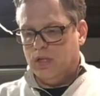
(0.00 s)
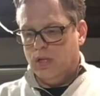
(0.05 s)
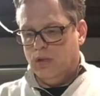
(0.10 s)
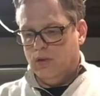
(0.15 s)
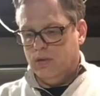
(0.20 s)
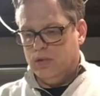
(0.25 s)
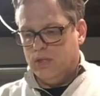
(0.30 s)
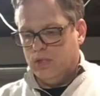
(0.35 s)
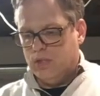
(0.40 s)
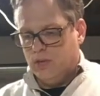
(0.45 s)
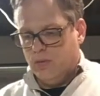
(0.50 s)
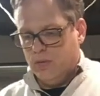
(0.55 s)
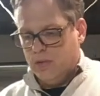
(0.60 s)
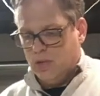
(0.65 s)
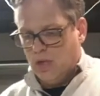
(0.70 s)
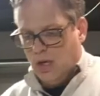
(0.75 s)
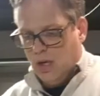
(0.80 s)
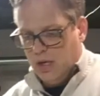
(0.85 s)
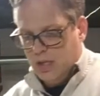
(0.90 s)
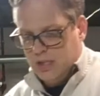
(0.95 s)
and closes so he
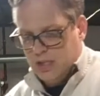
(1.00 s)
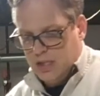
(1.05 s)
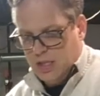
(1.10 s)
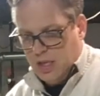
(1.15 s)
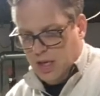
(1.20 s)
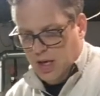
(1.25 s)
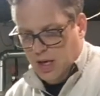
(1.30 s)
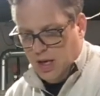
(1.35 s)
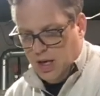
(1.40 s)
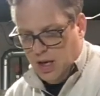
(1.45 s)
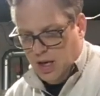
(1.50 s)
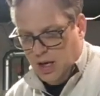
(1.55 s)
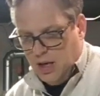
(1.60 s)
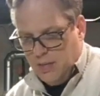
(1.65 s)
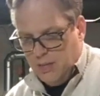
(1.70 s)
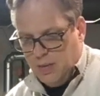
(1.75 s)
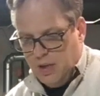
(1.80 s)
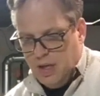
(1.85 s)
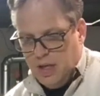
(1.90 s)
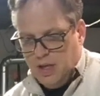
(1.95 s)
talks.
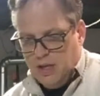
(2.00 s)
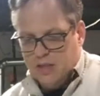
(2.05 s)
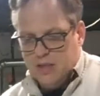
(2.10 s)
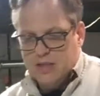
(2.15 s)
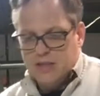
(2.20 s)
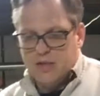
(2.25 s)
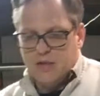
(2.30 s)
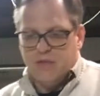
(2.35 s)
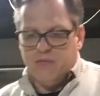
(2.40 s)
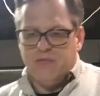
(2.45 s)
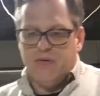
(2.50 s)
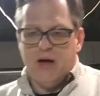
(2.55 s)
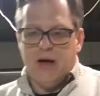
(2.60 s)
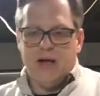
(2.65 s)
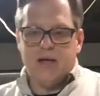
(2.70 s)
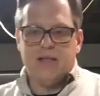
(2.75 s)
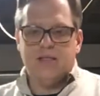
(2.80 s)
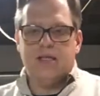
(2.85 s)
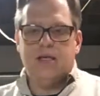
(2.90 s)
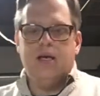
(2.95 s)
This little
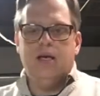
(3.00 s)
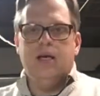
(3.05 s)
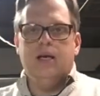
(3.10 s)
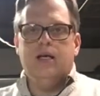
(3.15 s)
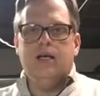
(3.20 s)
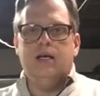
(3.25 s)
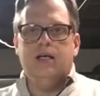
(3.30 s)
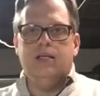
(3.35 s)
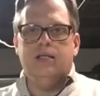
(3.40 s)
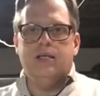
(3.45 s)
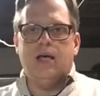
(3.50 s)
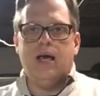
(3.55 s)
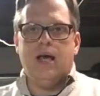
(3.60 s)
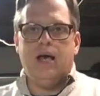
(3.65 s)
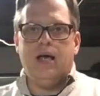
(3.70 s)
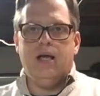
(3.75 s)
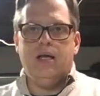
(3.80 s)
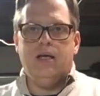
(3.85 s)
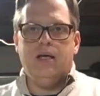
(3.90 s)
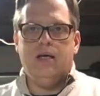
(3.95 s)
fox, his
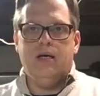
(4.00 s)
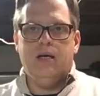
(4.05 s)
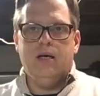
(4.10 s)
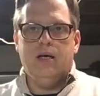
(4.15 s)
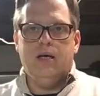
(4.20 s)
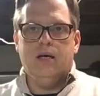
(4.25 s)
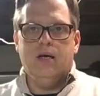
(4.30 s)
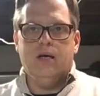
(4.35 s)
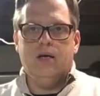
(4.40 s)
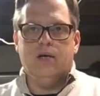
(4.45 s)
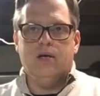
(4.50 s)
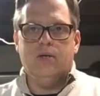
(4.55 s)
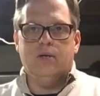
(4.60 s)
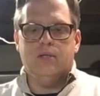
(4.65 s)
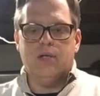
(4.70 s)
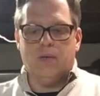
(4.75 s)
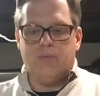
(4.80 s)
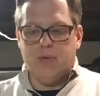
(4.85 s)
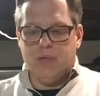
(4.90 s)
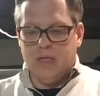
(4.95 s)
head
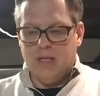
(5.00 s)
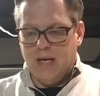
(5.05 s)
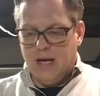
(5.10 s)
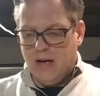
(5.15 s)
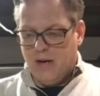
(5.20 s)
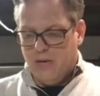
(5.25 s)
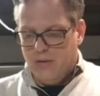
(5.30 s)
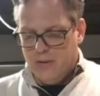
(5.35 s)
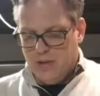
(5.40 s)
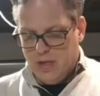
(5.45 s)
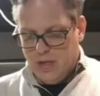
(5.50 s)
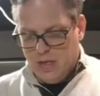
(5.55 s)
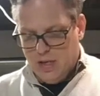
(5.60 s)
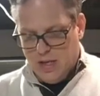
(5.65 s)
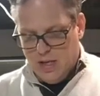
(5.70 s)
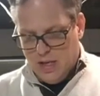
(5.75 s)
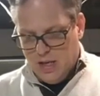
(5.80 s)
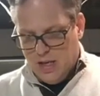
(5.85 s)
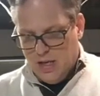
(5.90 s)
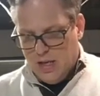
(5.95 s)
goes up and down,
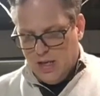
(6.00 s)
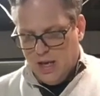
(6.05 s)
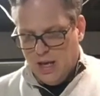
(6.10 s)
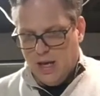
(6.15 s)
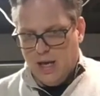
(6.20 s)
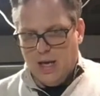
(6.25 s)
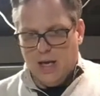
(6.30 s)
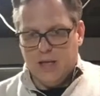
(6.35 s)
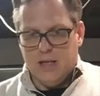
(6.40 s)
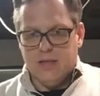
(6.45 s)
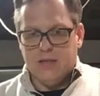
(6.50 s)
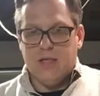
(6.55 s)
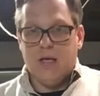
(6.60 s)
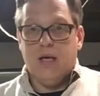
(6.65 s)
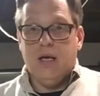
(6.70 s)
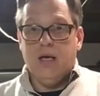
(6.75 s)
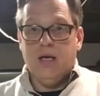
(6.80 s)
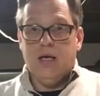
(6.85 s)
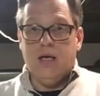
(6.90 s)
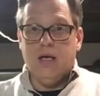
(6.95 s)
and
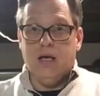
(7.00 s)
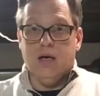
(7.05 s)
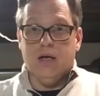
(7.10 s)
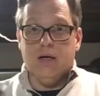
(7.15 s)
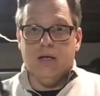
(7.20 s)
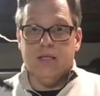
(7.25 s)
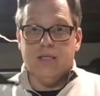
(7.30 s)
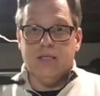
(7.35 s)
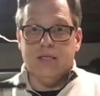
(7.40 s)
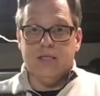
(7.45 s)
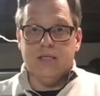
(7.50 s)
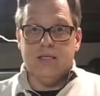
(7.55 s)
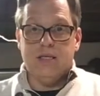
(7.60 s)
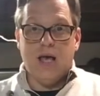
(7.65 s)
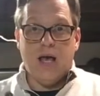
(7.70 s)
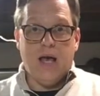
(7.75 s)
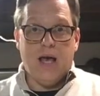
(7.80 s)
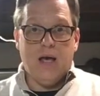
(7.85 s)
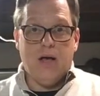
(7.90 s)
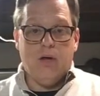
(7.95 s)
here is his
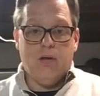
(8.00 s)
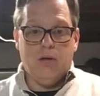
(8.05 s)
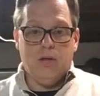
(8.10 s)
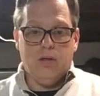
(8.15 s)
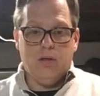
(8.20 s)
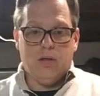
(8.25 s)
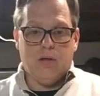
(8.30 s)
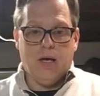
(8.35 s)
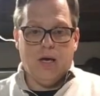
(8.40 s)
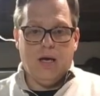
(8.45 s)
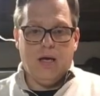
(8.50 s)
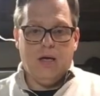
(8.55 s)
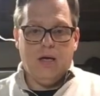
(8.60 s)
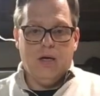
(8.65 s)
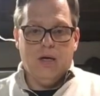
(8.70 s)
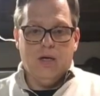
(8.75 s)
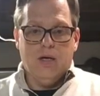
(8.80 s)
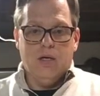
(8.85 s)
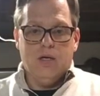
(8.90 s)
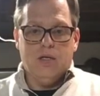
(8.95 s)
tail, okay?
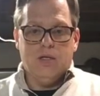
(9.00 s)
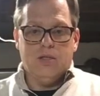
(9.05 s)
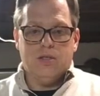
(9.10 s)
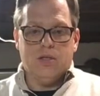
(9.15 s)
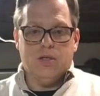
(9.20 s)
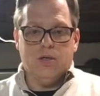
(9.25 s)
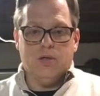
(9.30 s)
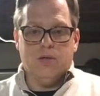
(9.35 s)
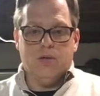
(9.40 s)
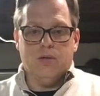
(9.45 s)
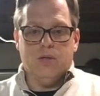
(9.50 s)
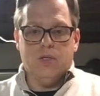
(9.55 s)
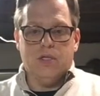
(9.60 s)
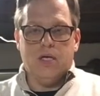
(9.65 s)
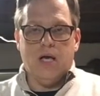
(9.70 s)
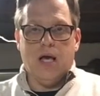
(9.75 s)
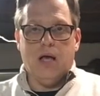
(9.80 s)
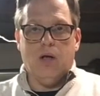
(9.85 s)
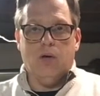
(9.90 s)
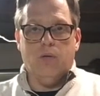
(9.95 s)
So the
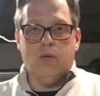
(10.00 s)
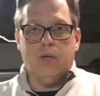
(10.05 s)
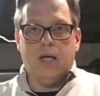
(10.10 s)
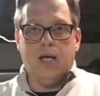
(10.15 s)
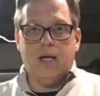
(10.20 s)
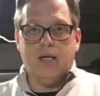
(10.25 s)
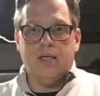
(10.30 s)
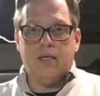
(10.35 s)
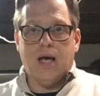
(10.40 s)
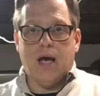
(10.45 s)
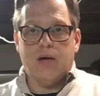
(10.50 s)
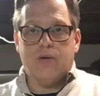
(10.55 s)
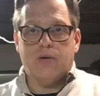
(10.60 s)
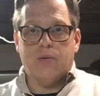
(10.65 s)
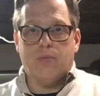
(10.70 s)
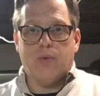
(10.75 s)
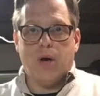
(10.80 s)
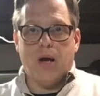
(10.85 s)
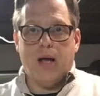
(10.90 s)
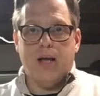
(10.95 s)
tail would get attached
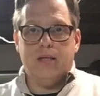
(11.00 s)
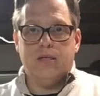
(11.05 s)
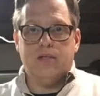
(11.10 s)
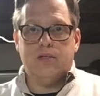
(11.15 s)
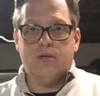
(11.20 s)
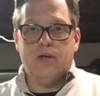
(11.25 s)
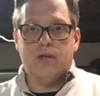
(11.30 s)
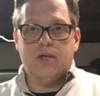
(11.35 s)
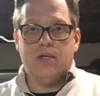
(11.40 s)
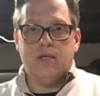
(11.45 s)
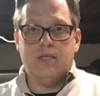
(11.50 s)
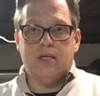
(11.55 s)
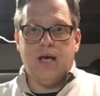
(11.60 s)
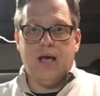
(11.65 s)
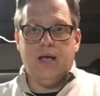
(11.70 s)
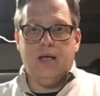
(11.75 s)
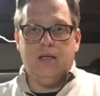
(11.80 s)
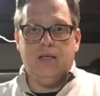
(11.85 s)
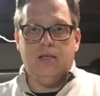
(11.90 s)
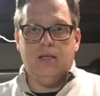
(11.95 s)
with brads so that the
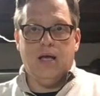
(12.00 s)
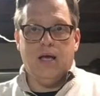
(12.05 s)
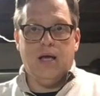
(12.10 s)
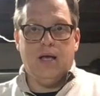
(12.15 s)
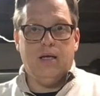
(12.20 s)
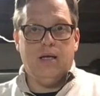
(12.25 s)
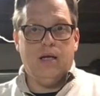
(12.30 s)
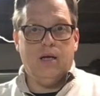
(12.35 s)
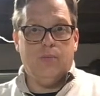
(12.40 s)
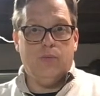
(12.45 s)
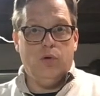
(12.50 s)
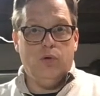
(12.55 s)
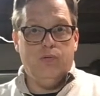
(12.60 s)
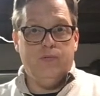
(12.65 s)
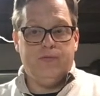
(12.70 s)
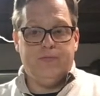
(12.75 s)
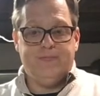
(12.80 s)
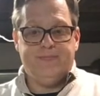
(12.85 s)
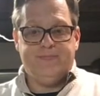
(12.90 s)
tail and the head can move.